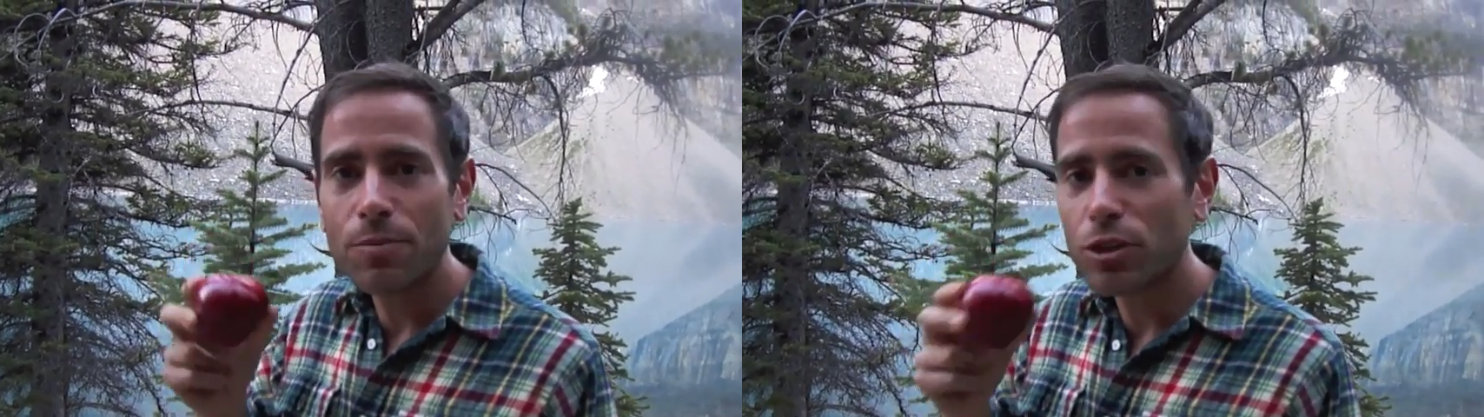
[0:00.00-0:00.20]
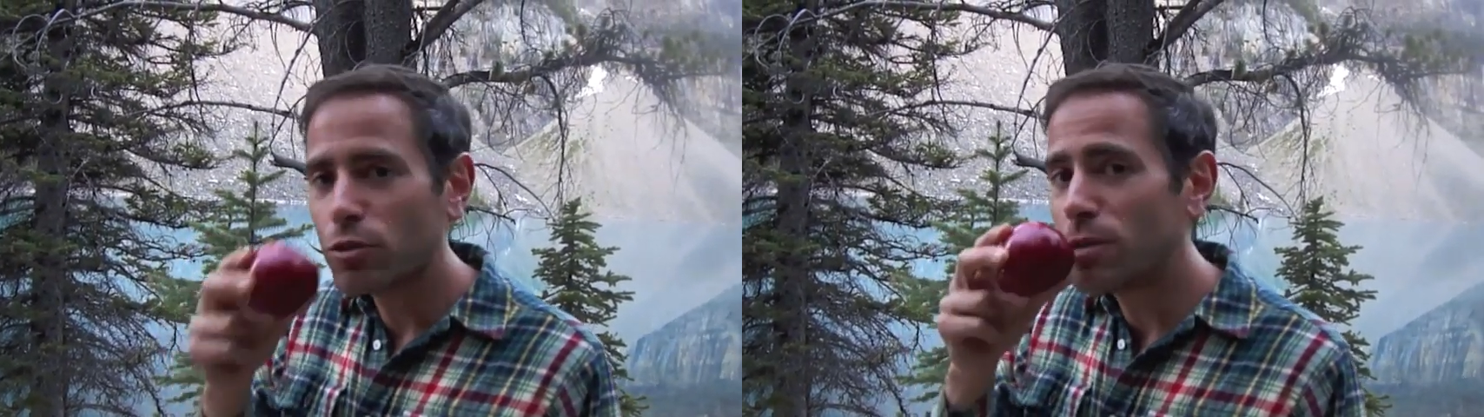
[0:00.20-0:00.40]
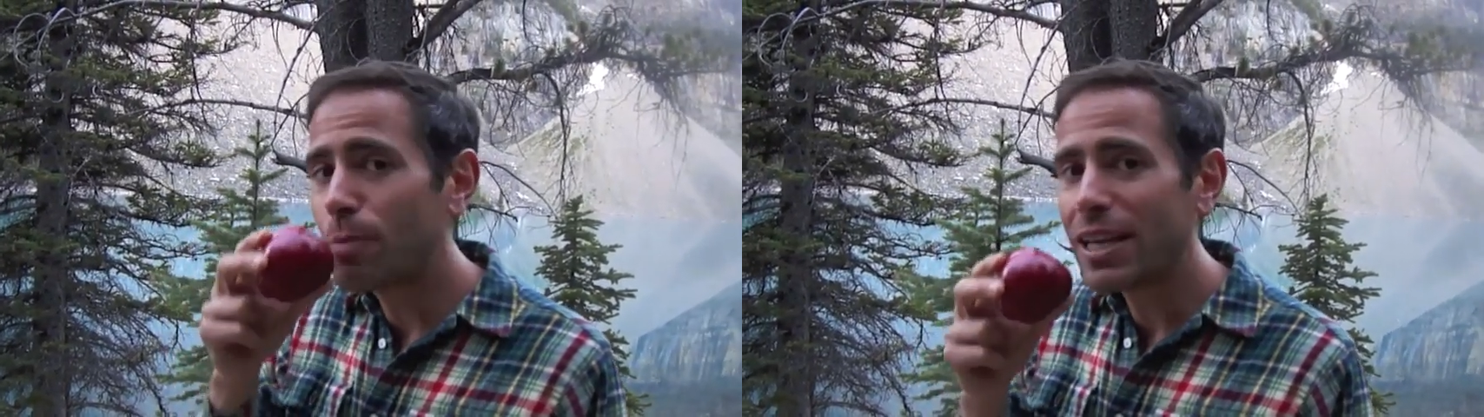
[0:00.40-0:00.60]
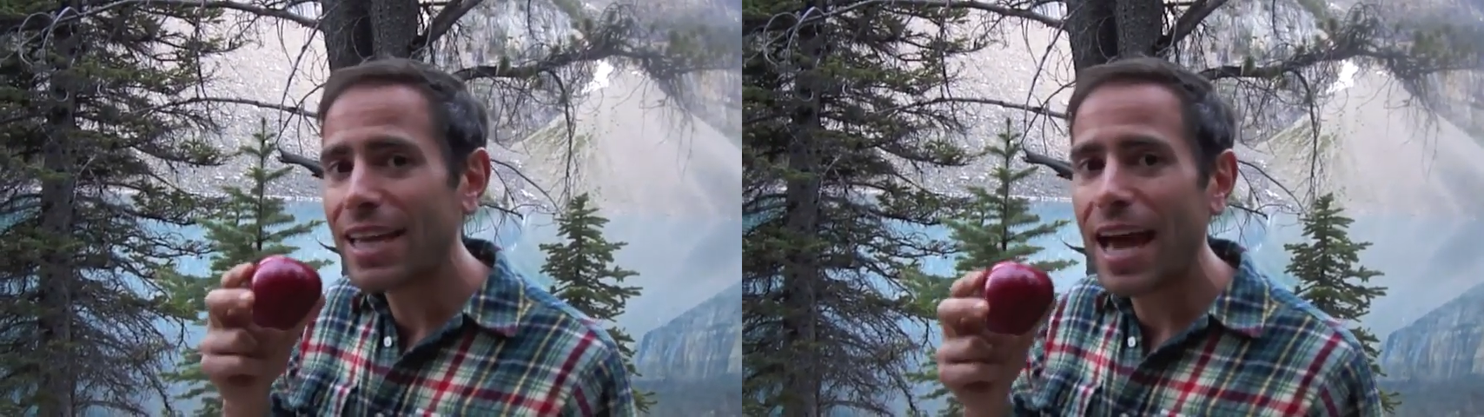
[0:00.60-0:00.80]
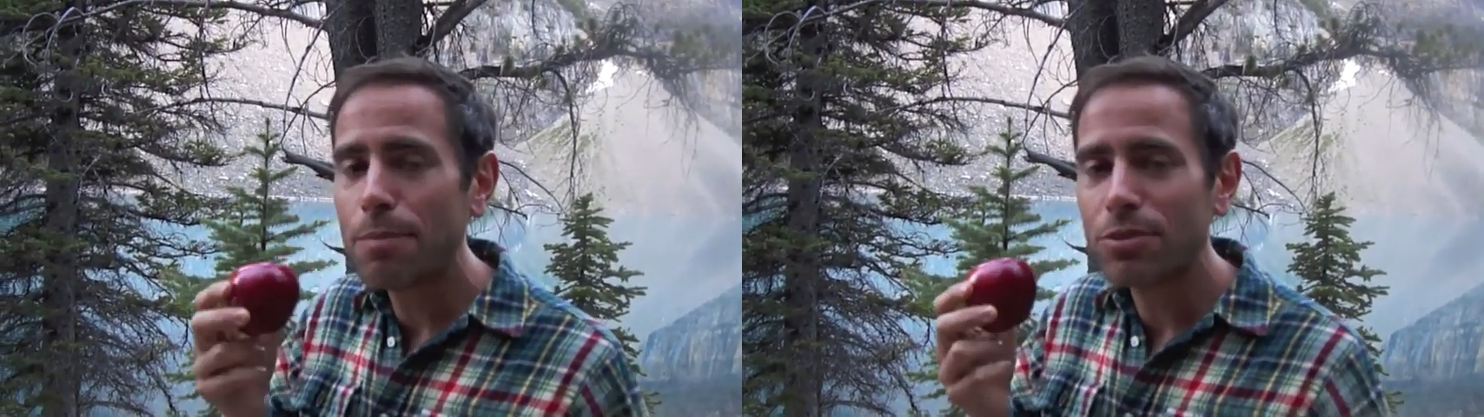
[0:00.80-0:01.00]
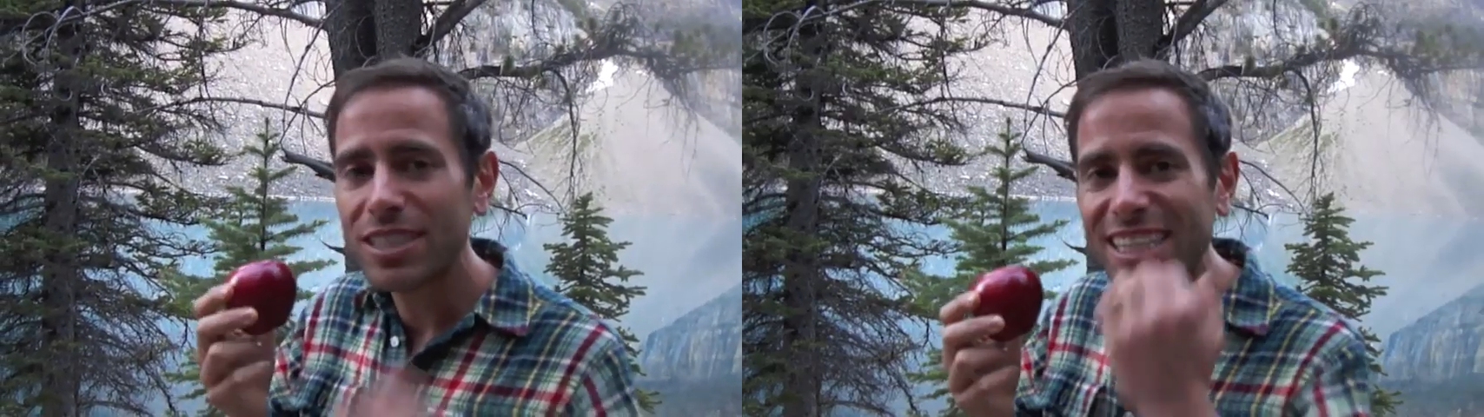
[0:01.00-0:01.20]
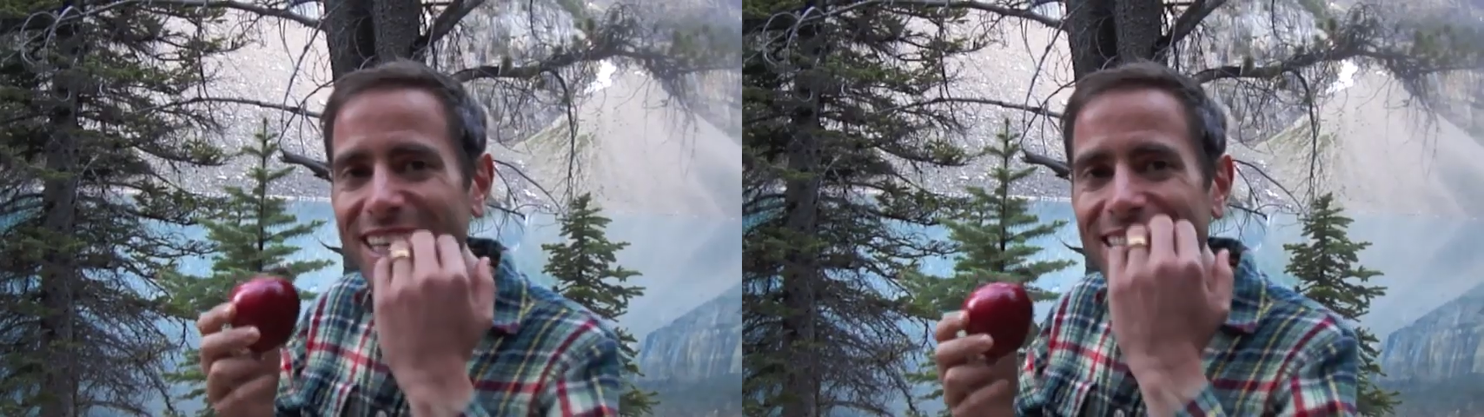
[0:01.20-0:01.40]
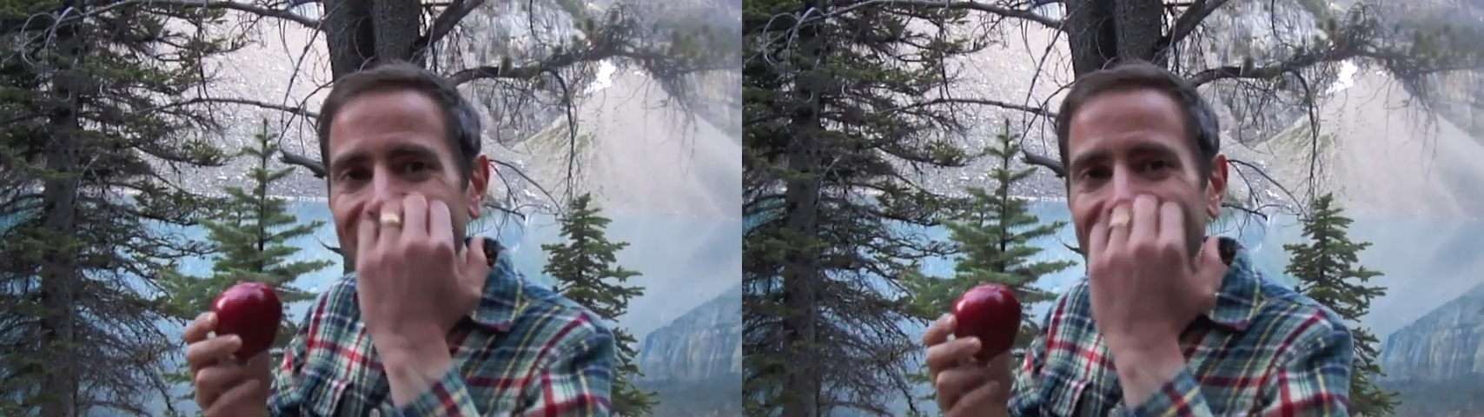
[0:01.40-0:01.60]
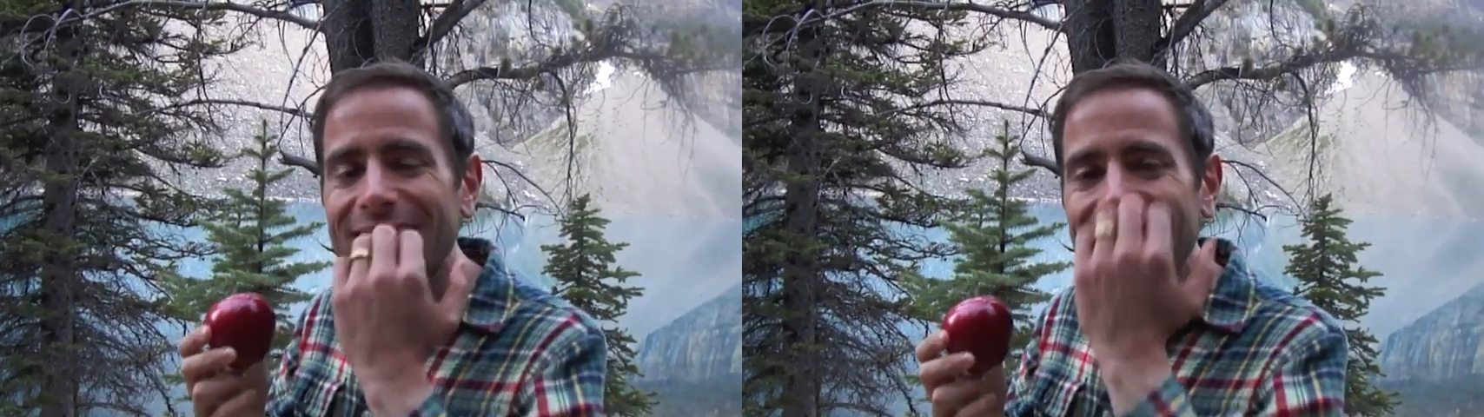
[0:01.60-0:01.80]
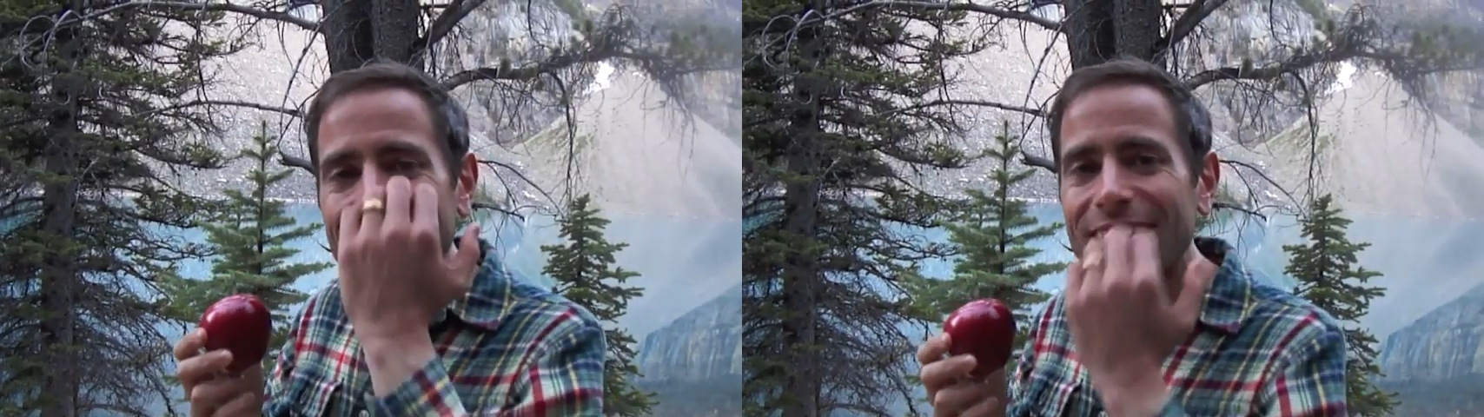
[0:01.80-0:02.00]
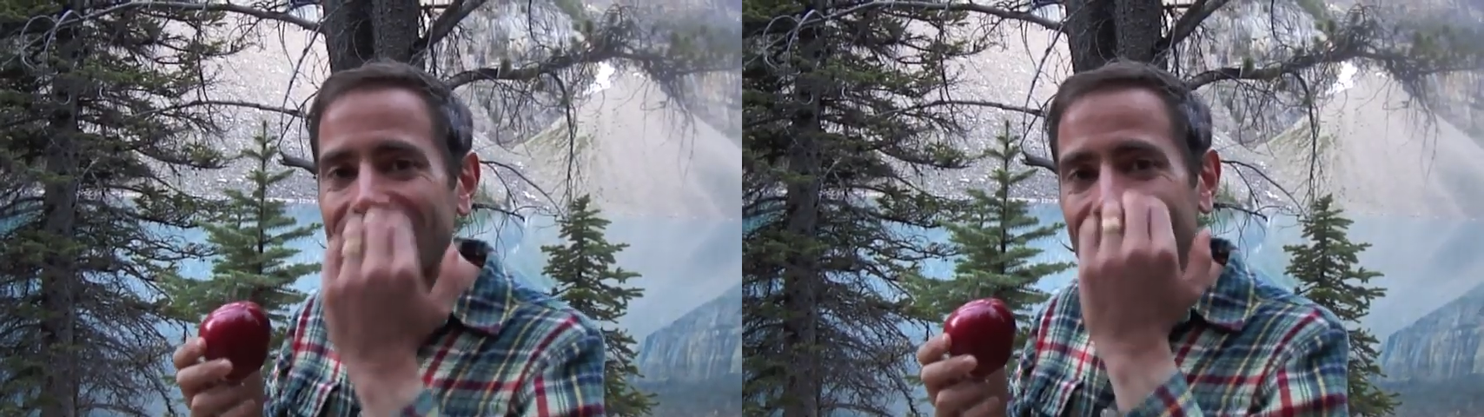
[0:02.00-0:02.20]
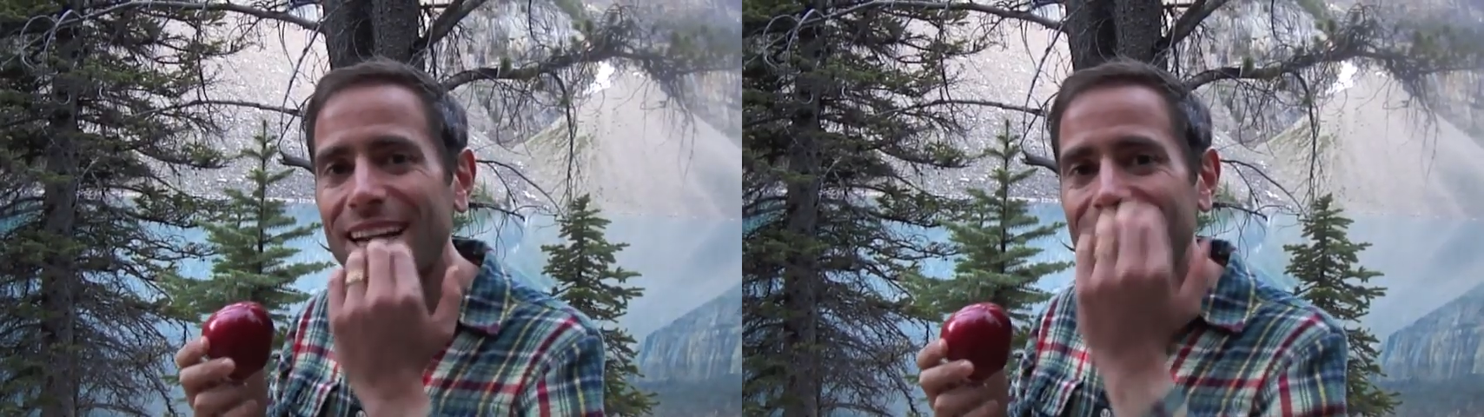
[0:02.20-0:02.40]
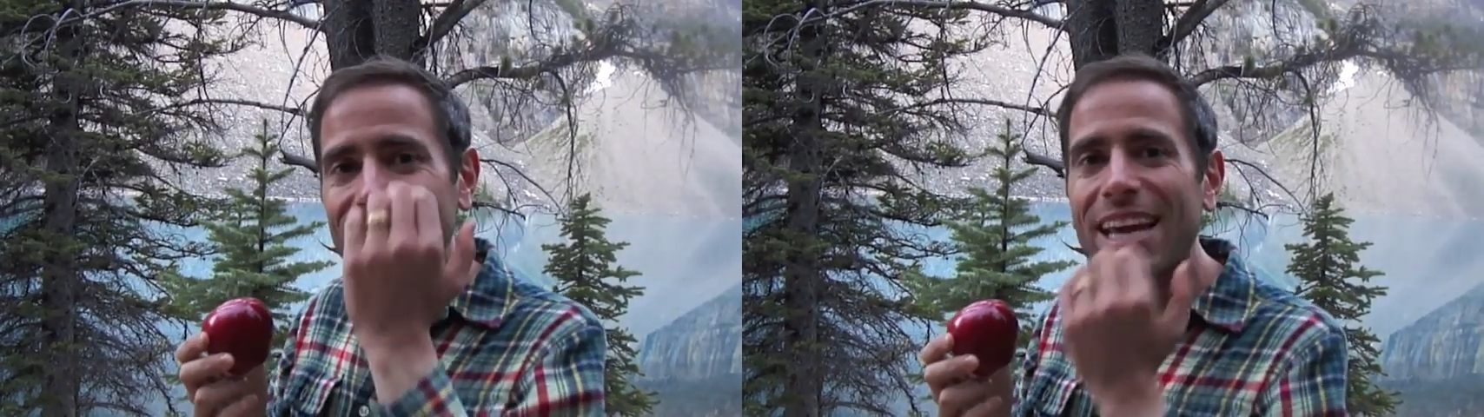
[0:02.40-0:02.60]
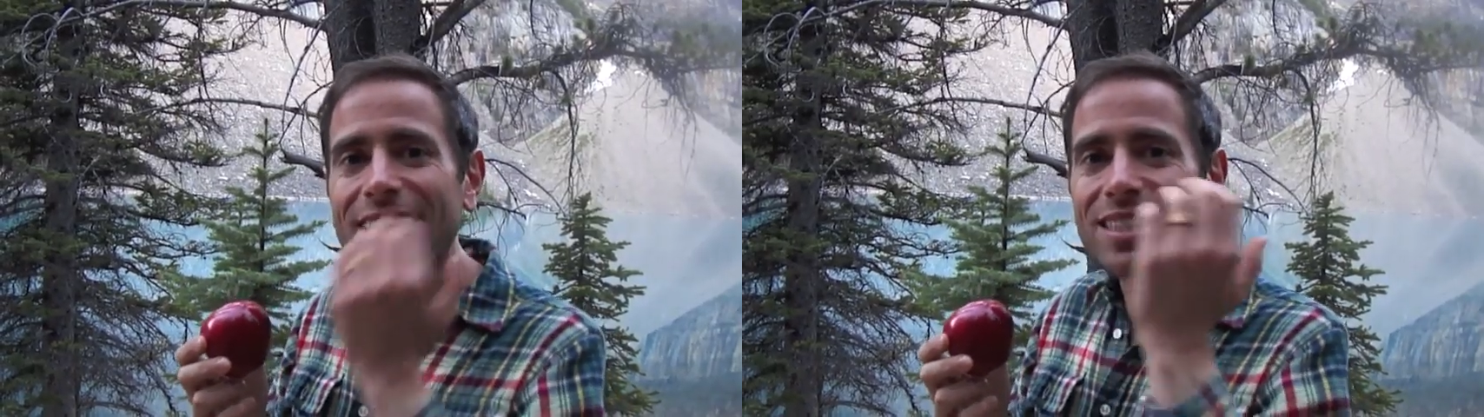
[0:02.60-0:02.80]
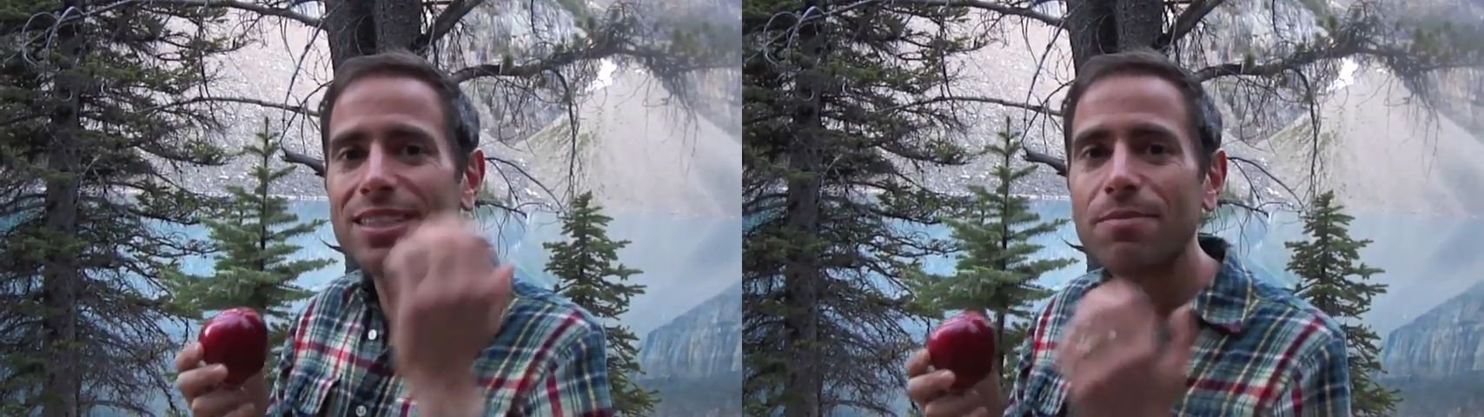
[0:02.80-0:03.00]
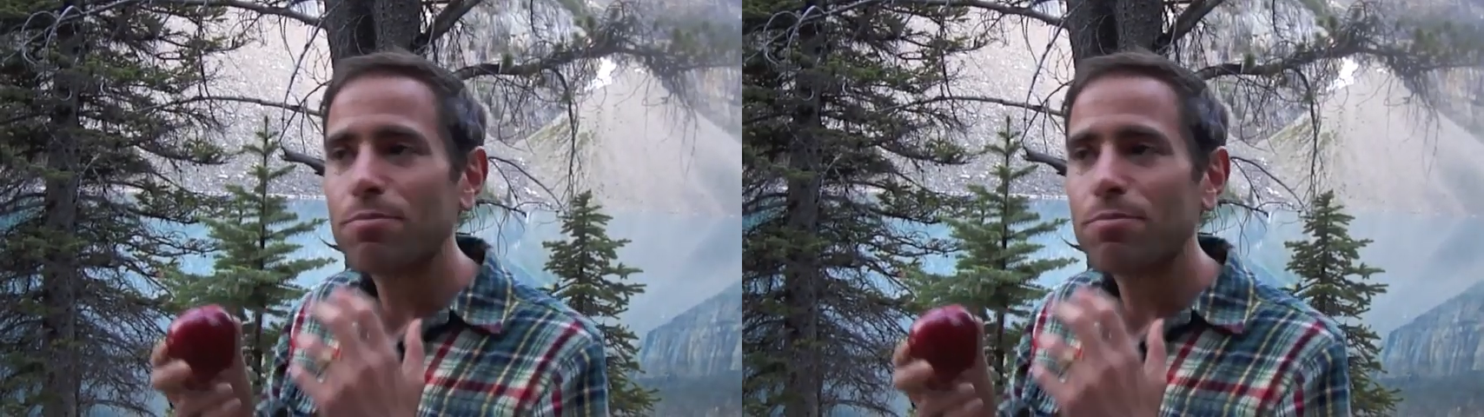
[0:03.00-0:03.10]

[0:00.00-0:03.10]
Because when you bite the apple, it kind of takes the